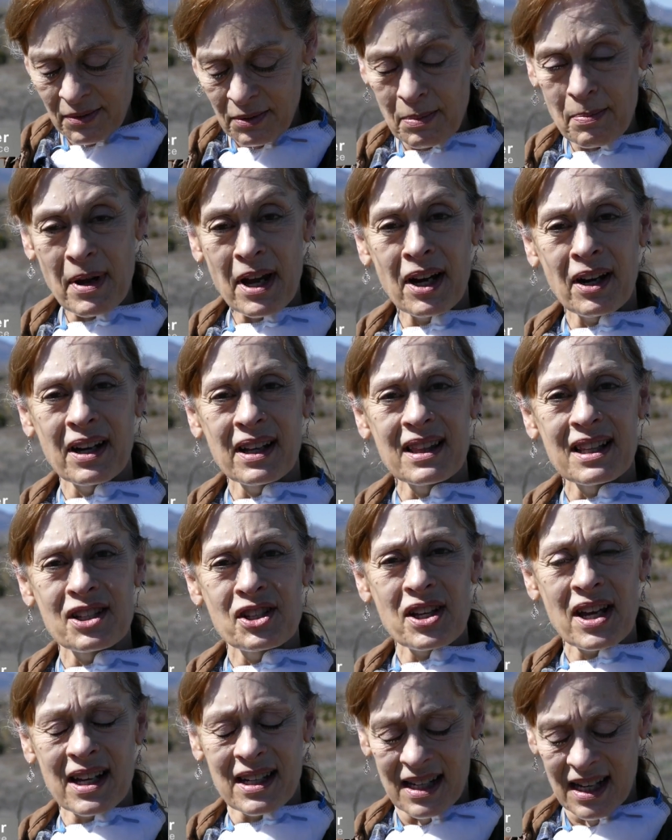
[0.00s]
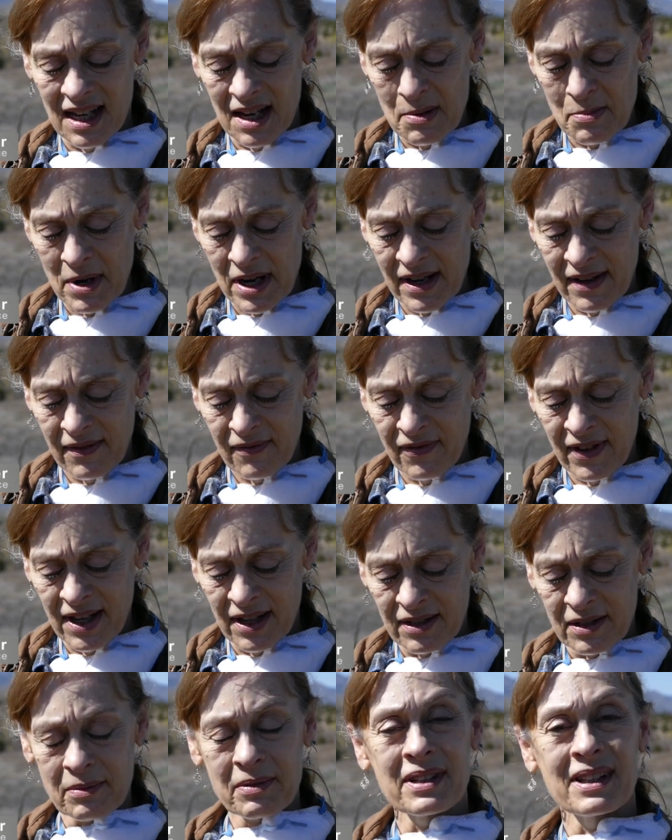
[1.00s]
repairing the check dam, I
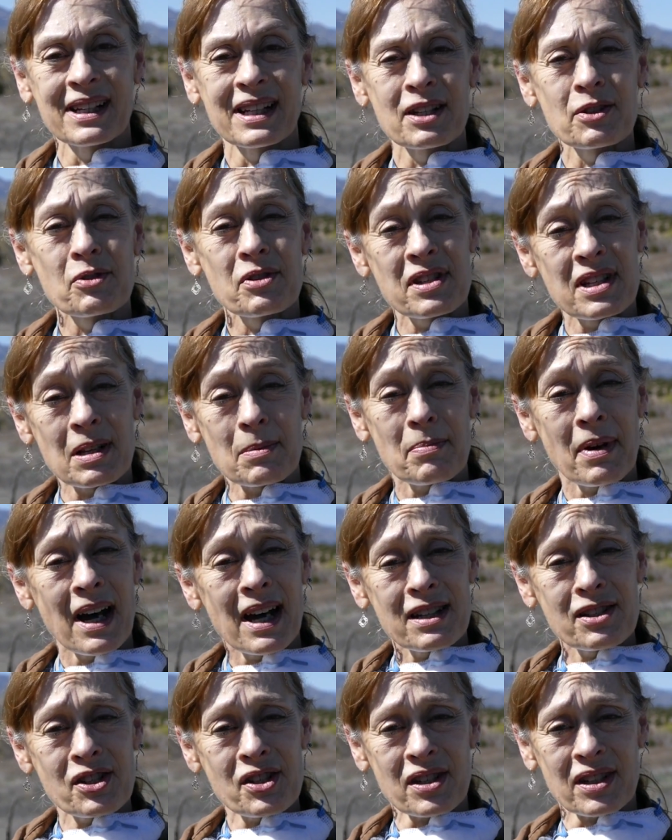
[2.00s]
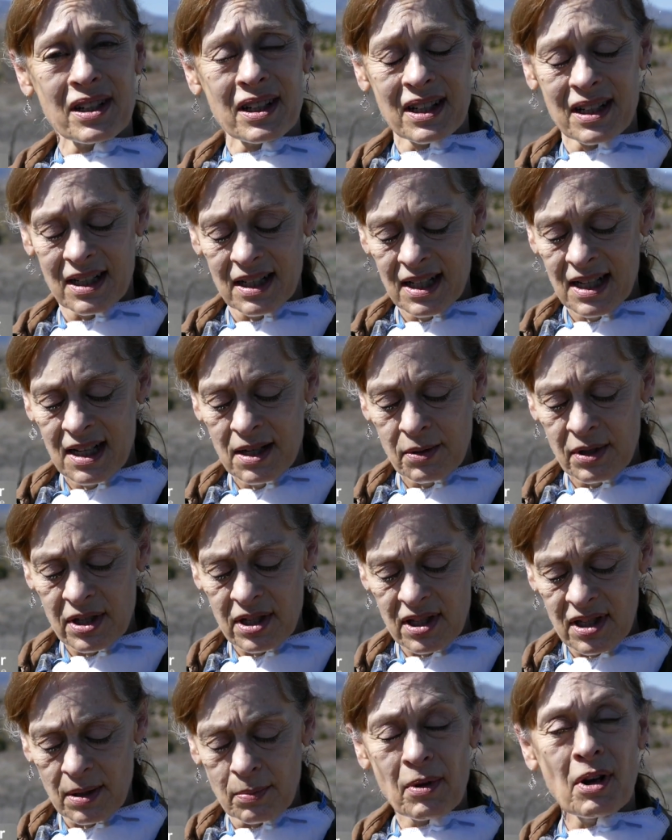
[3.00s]
found a really interesting potsherd, which
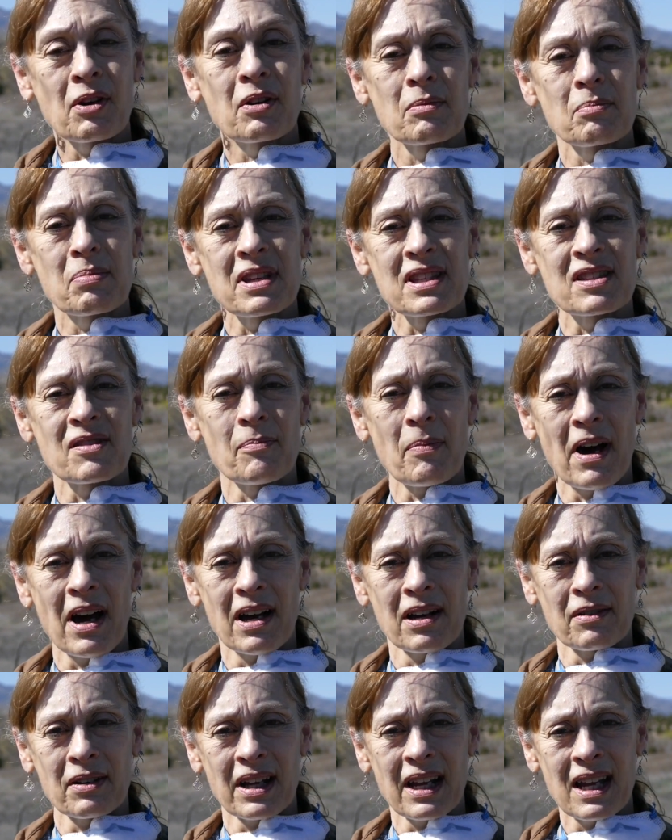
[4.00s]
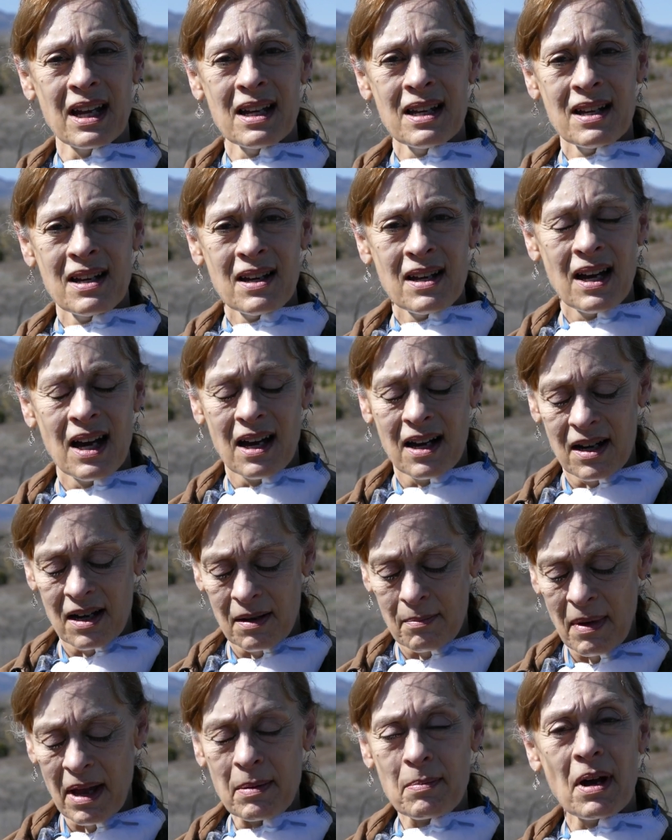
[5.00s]
is a broken piece of pottery
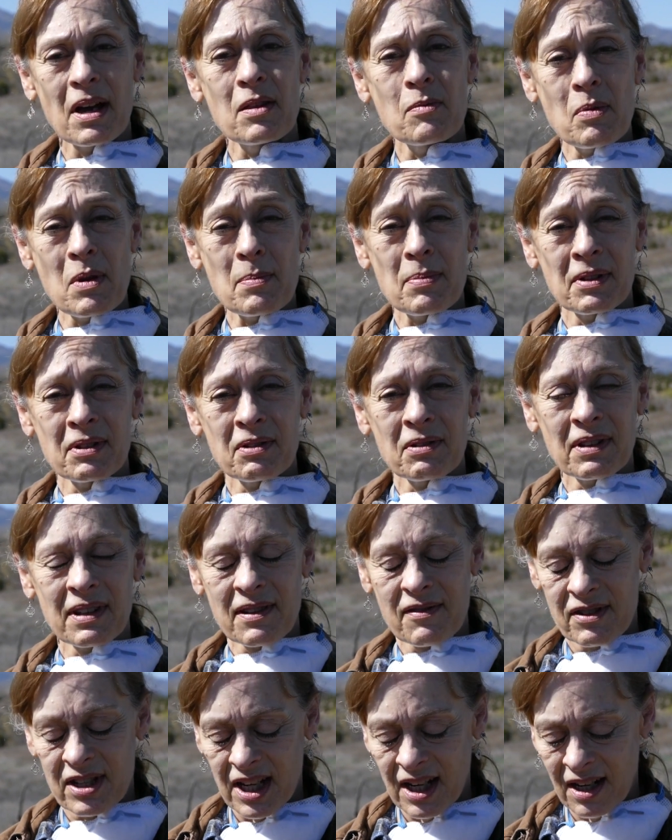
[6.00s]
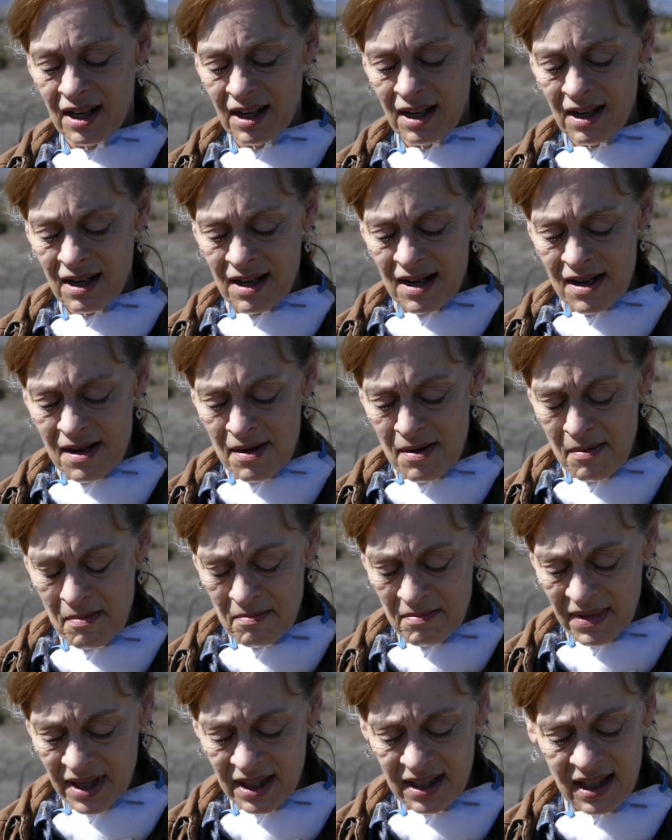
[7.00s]
made by the people who lived here.
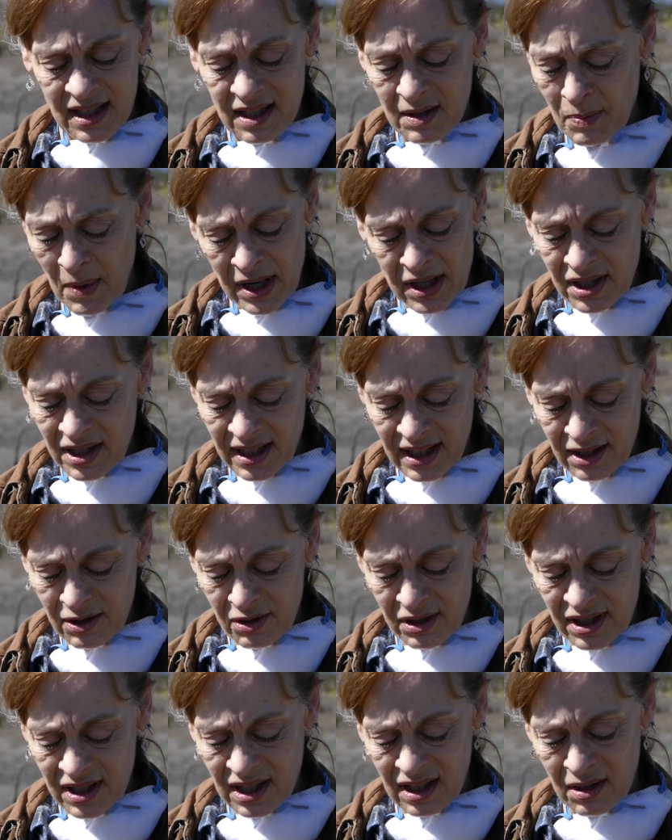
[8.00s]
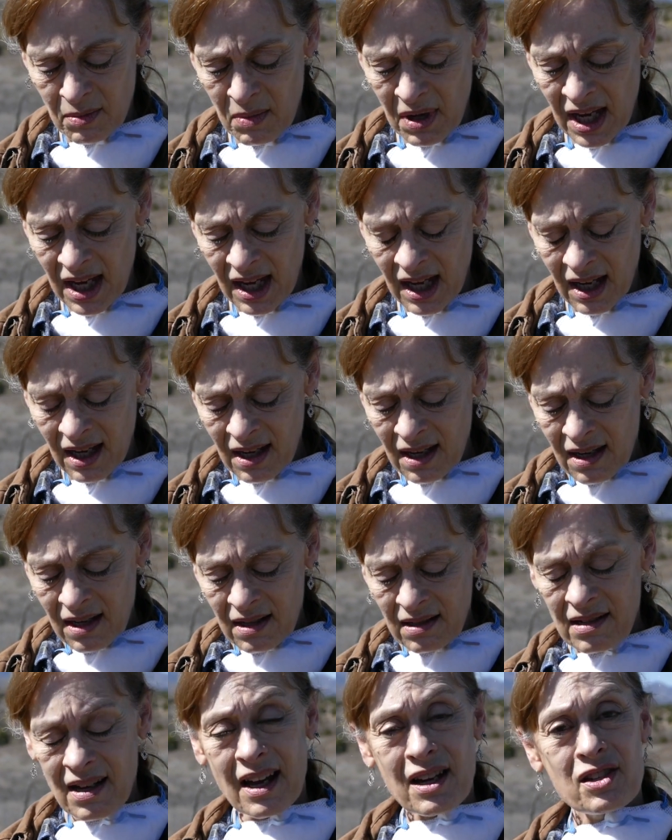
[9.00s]
It's especially interesting to me,
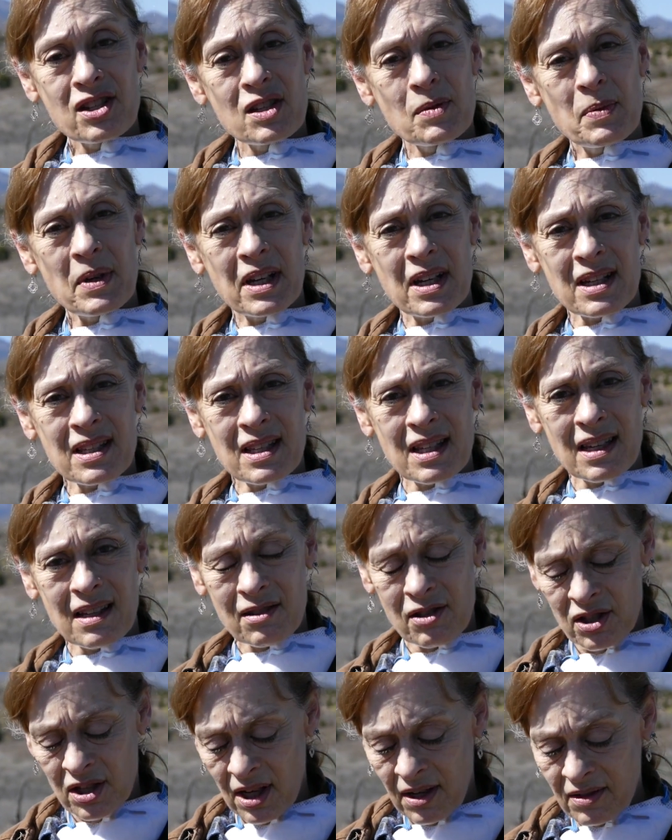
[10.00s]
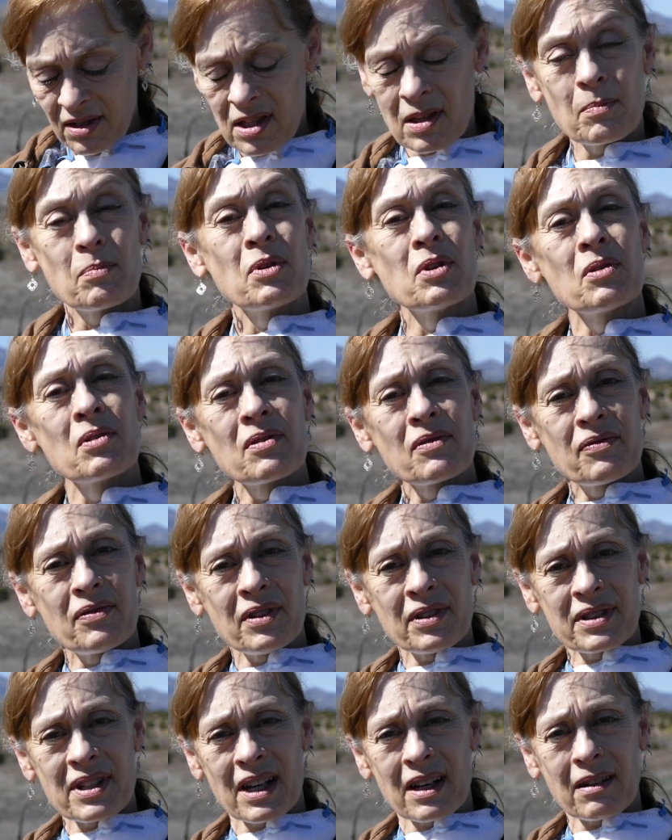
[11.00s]
not just because it shows the
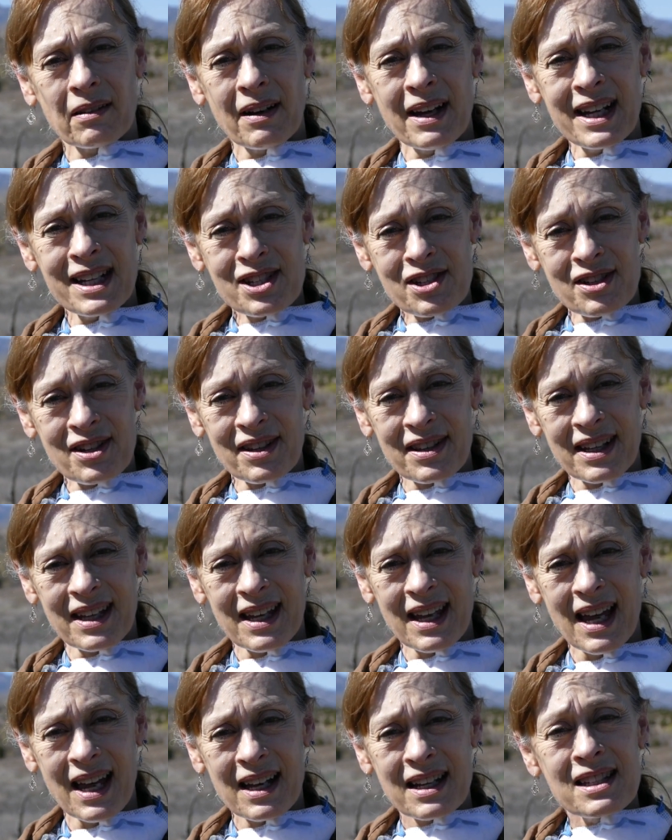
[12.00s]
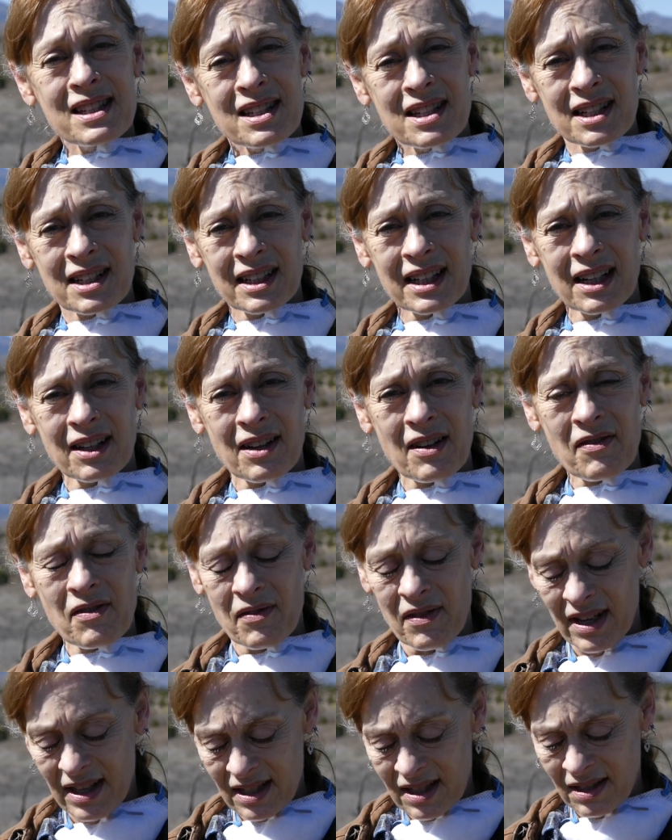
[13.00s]
beautiful decoration on the exterior of the
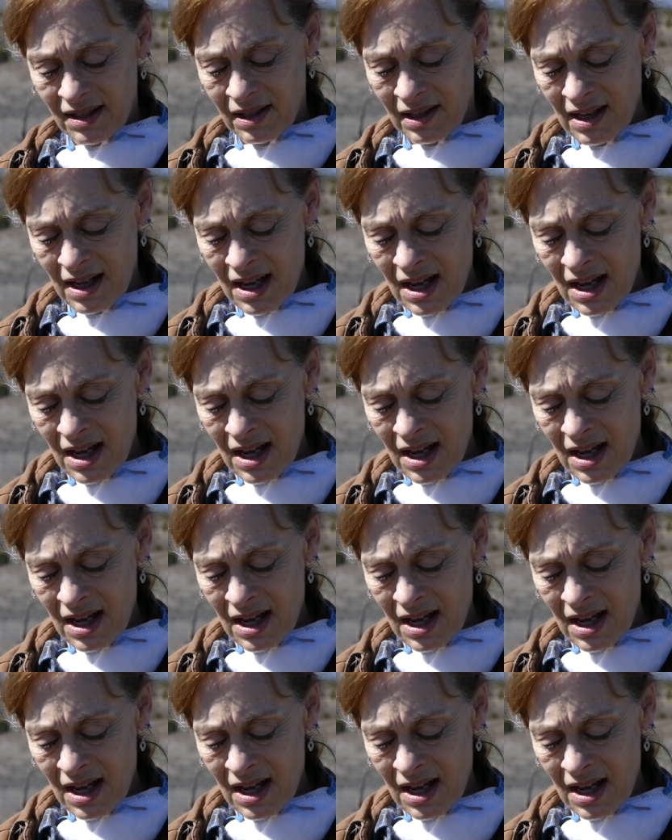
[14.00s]
vessel,